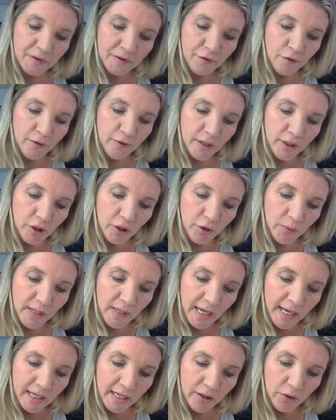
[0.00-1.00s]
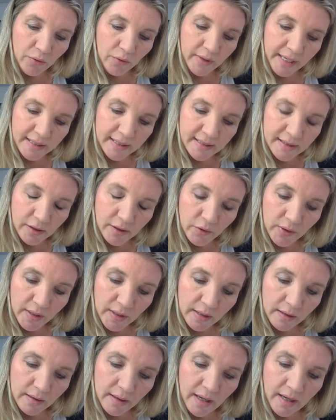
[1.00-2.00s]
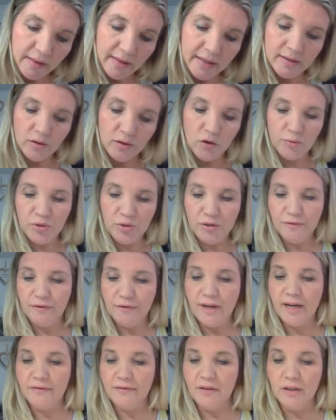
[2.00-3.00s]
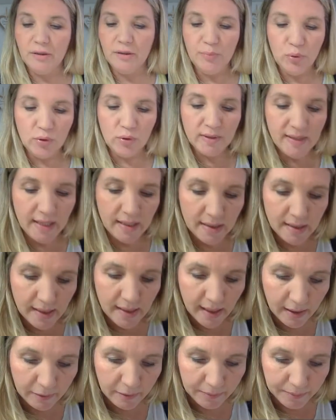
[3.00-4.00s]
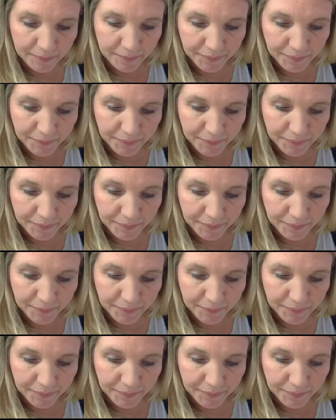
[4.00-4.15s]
If you're in the UK, there's an option for having the book sent out.